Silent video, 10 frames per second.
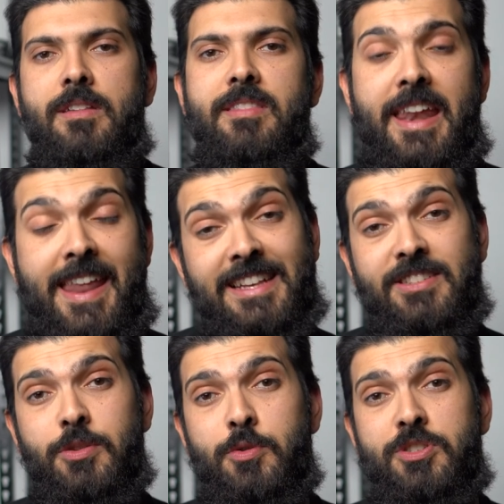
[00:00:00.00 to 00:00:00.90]
The
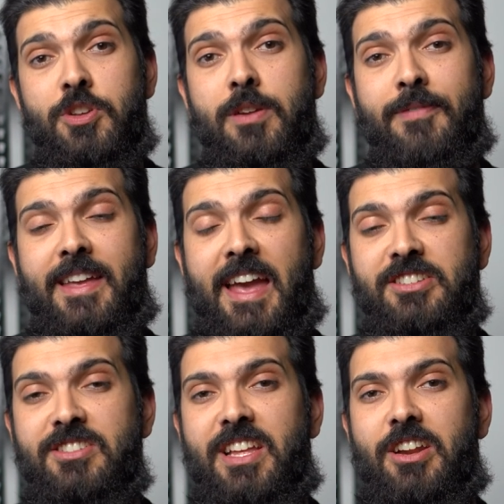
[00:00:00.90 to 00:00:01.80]
next two
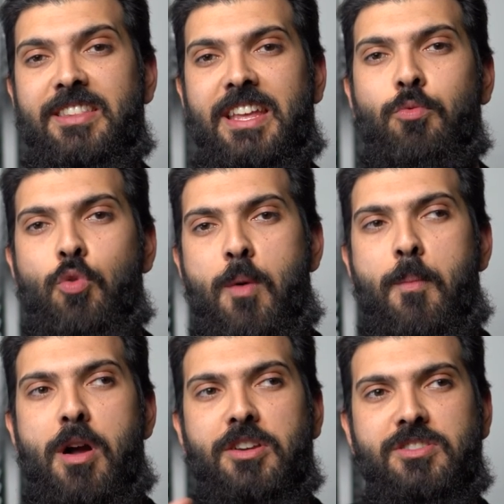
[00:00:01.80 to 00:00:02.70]
certifications that I did were
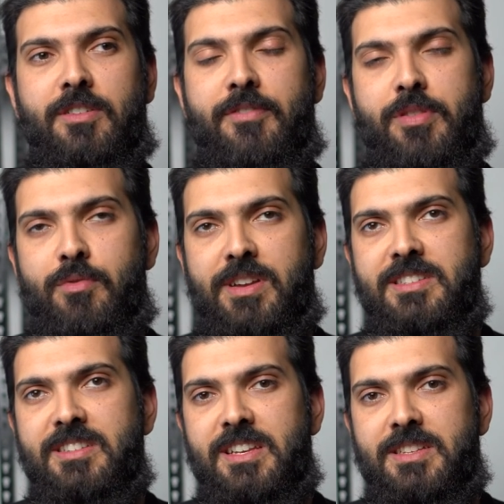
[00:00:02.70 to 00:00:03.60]
Microsoft
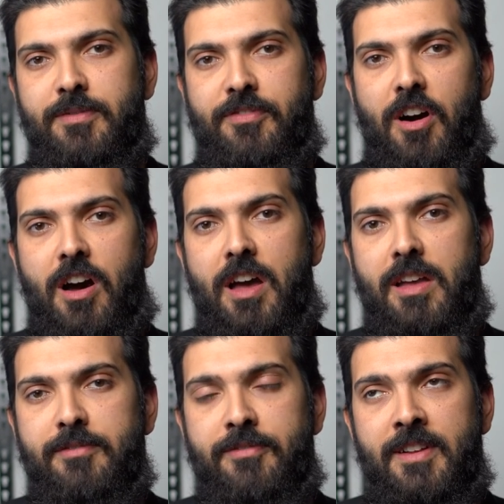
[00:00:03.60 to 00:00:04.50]

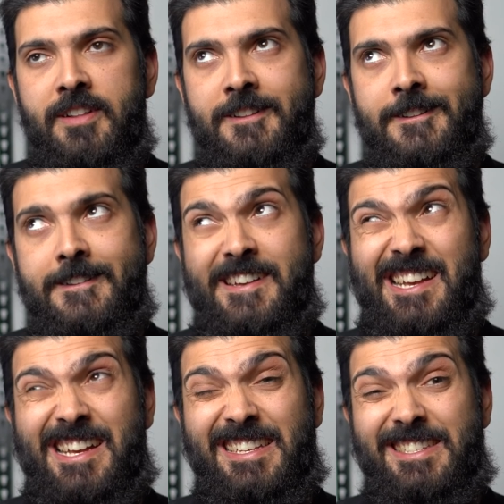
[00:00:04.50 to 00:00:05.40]
365
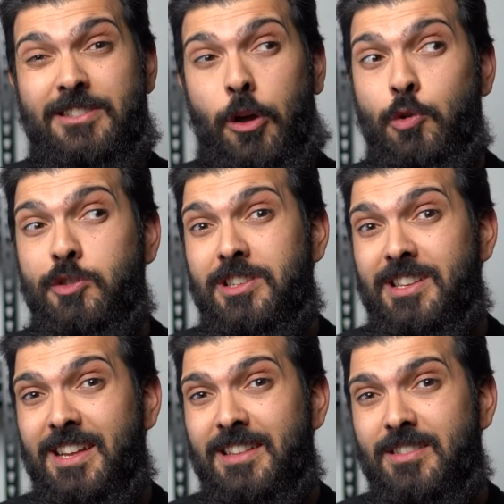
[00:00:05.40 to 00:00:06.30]

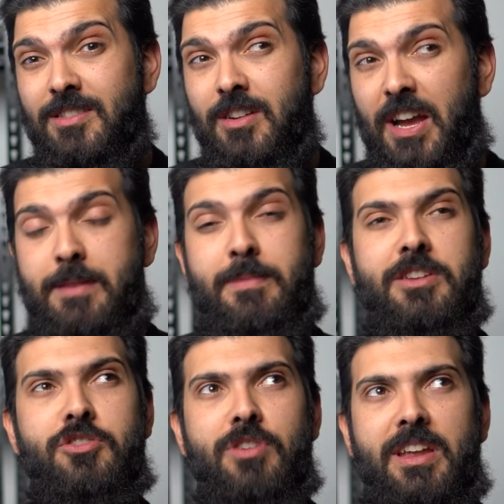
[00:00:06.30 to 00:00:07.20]
Associate
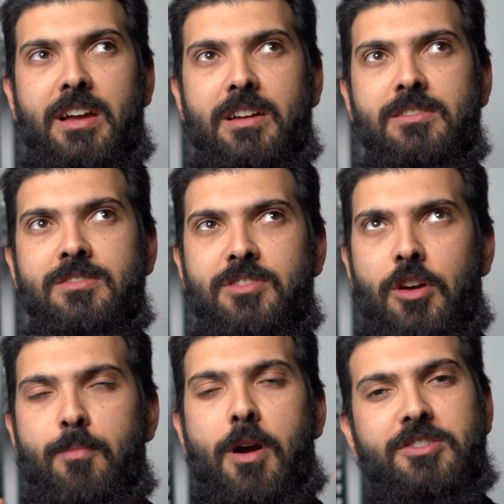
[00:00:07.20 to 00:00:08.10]
Administrator.
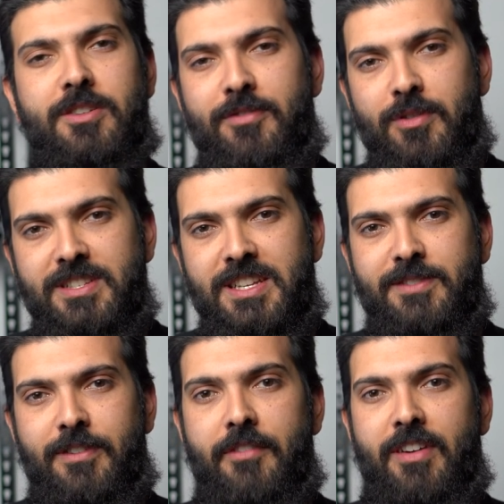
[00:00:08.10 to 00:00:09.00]
So Microsoft
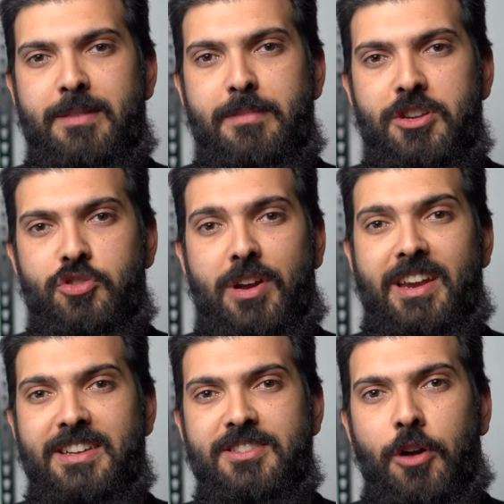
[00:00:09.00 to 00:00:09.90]
365
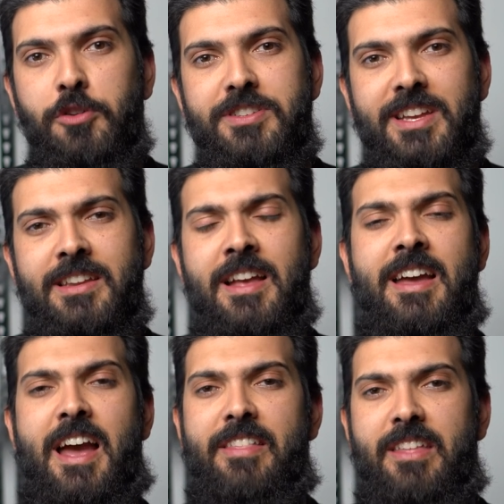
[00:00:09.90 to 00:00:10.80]
Administrator Associate,
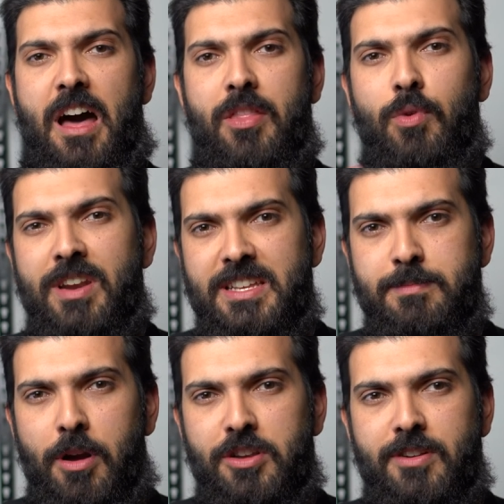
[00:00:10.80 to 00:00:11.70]
and the other one is
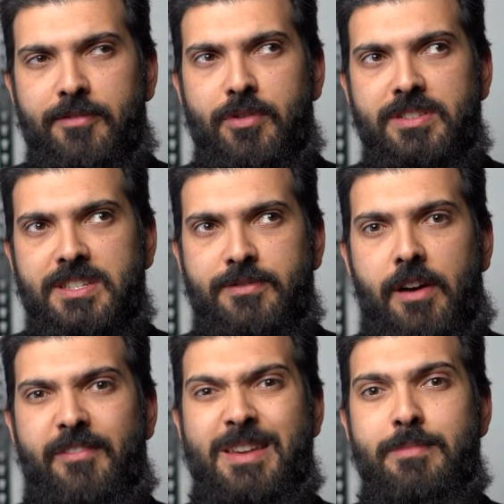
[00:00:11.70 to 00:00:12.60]
Microsoft
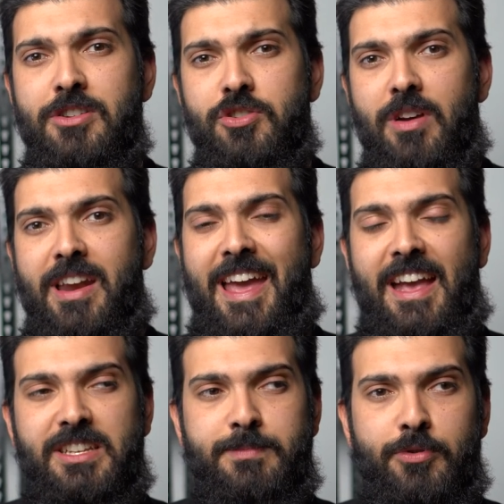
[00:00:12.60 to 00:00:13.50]
365 Administrator
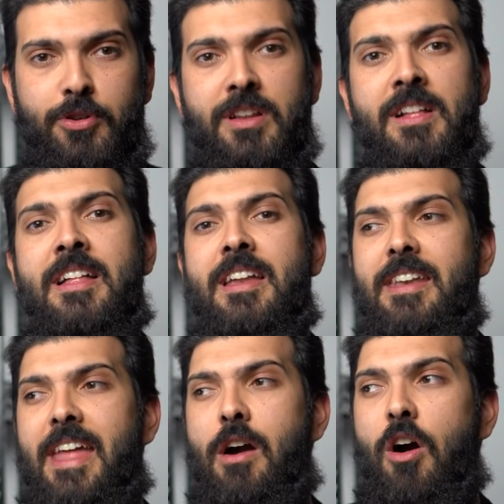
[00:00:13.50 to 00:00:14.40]
Expert.
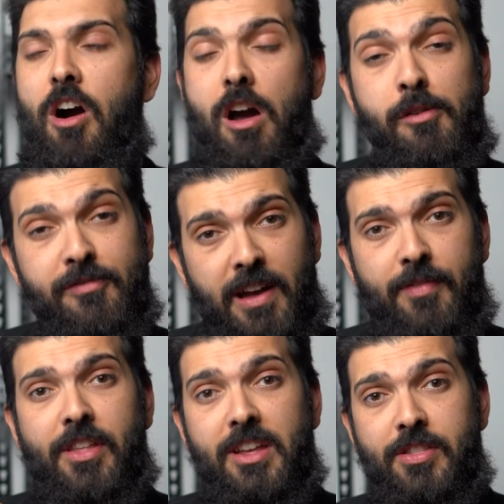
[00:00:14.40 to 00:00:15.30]
Now, I
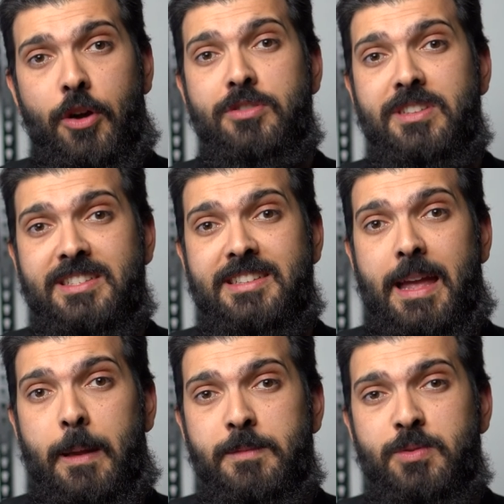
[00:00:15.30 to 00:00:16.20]
found that those
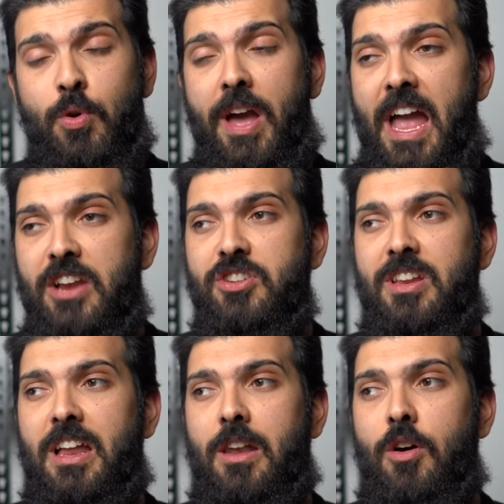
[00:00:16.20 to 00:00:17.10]
exams were
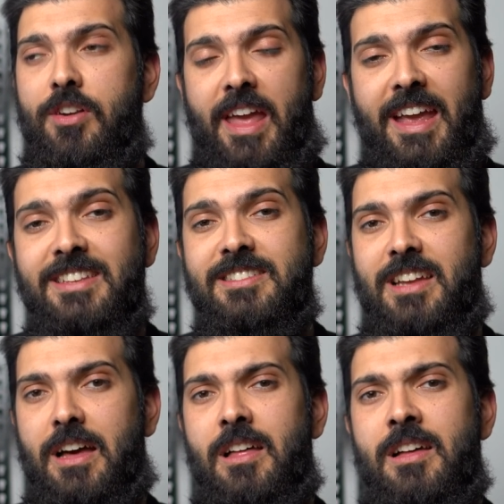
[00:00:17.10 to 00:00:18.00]
actually a lot
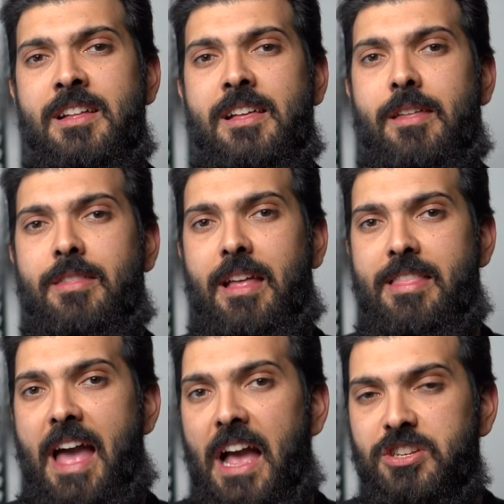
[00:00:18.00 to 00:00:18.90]
easier than
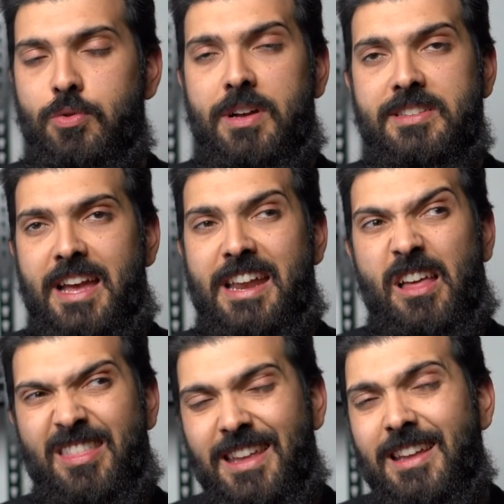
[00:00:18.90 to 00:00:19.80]
the Azure ones. And I
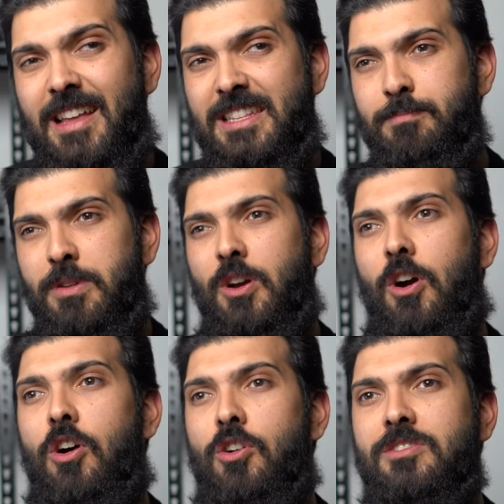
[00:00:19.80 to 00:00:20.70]
think that's
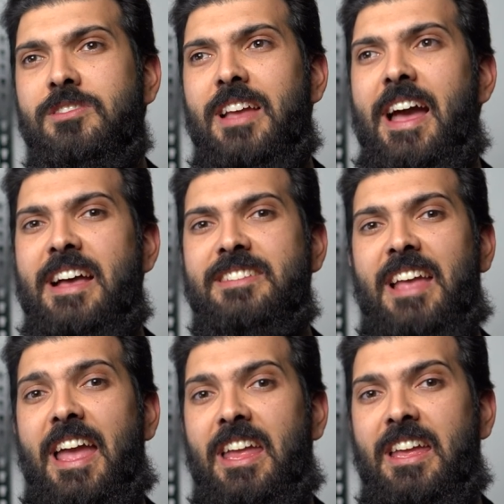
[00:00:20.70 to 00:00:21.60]
because as
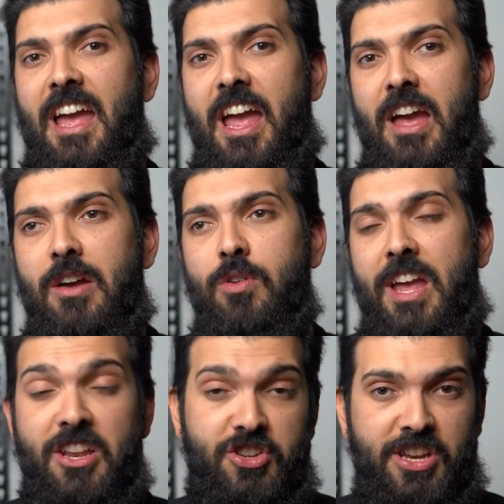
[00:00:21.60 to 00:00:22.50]
an
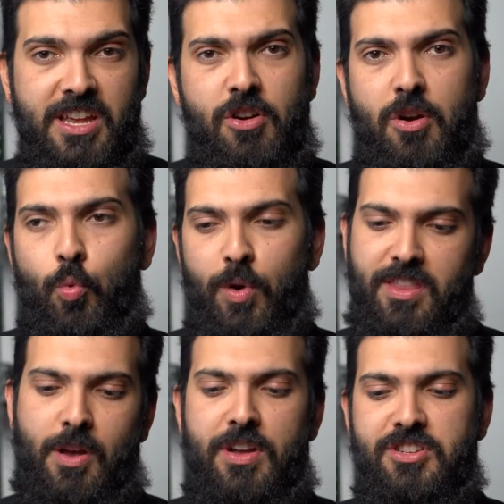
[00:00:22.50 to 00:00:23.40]
engineer, or a
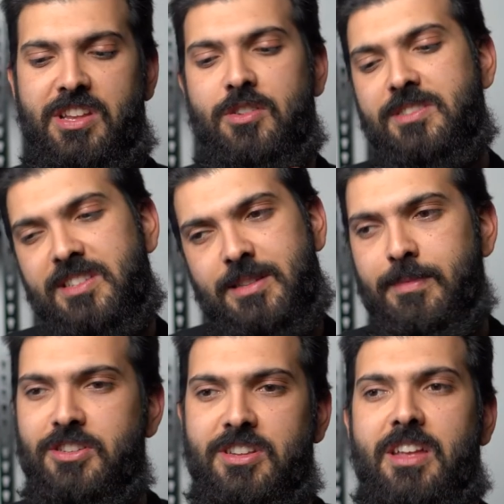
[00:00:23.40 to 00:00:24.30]
Windows engineer, or system
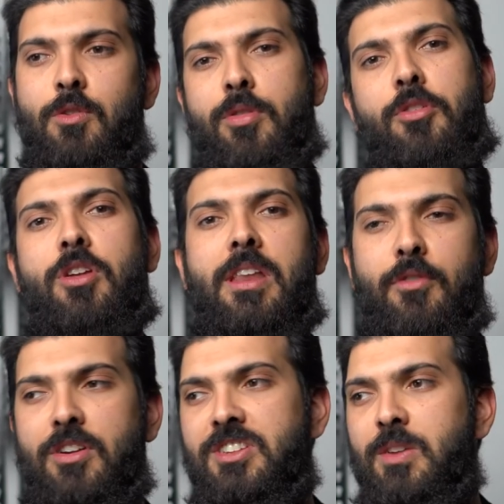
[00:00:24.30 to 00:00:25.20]
engineer, or third
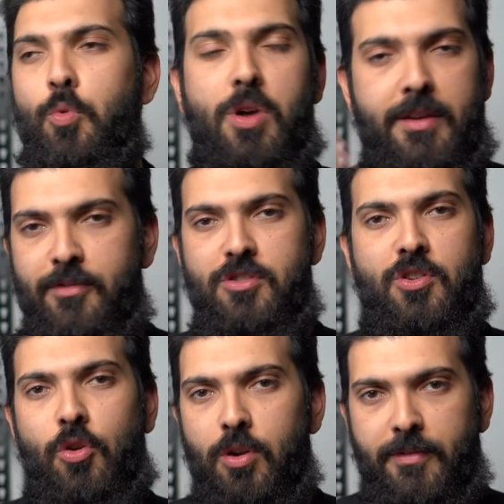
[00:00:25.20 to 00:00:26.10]
level engineer, whatever you
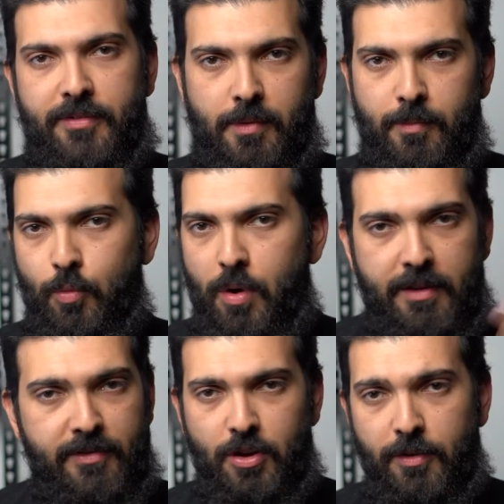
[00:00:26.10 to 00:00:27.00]
call it from
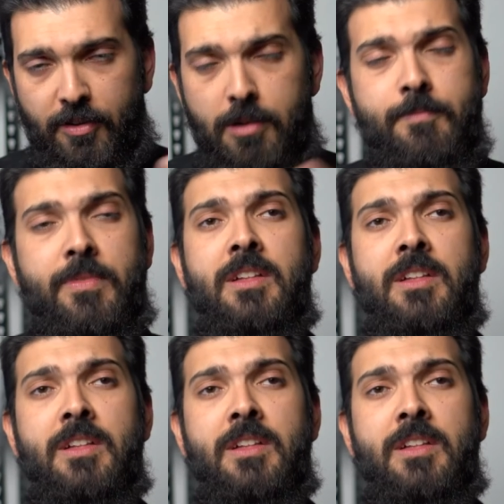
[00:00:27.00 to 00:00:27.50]
wherever you're from,